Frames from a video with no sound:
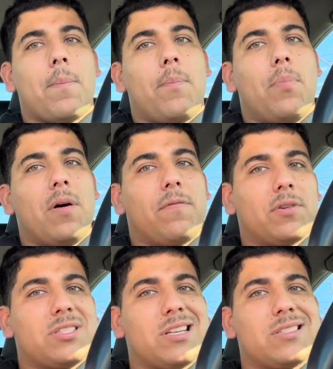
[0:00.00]
But for
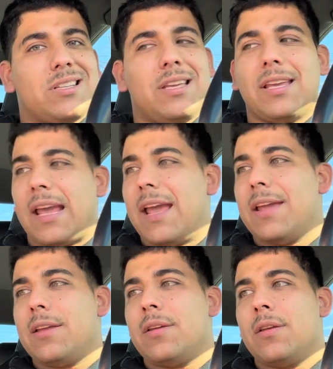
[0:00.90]

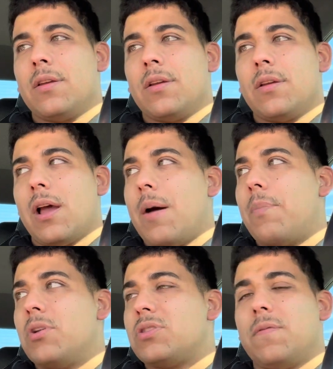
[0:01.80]
16K, I'm
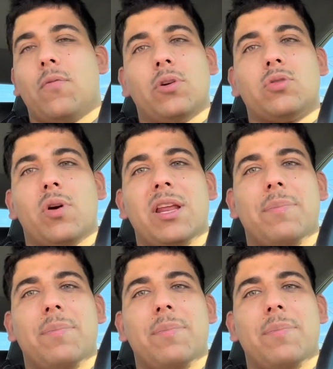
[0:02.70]
pushing 420,